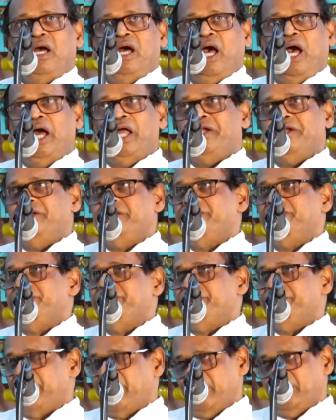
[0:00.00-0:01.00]
and
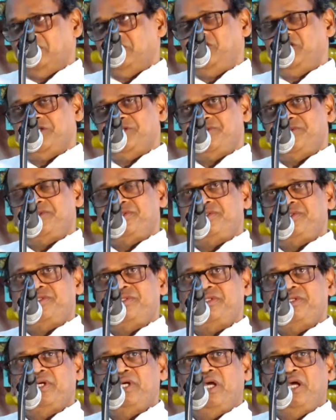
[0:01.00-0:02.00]
religious
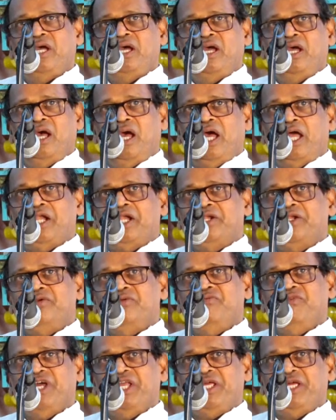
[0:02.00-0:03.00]
and
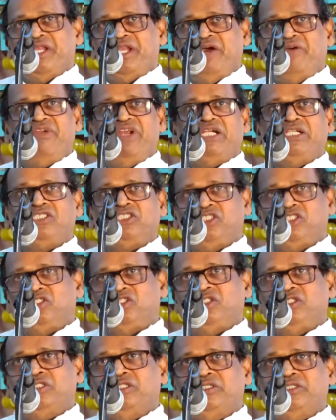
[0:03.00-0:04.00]
very reverend
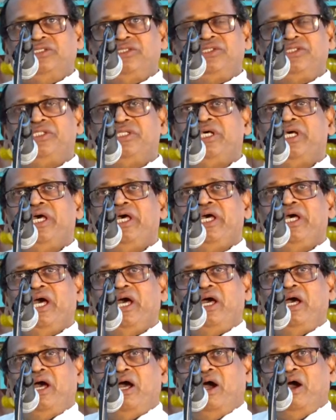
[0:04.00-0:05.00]
sisters
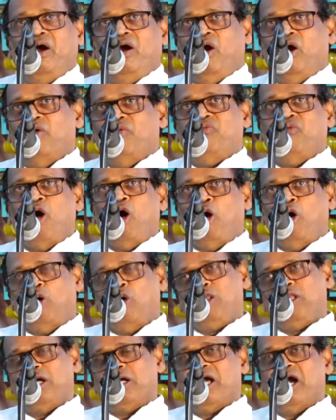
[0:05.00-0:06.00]
of all
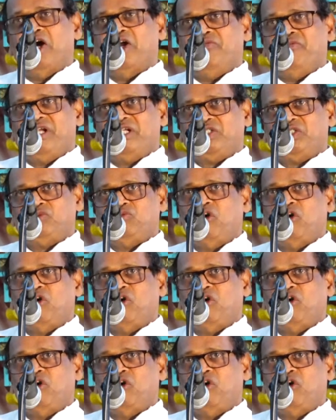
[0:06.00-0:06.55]
the convents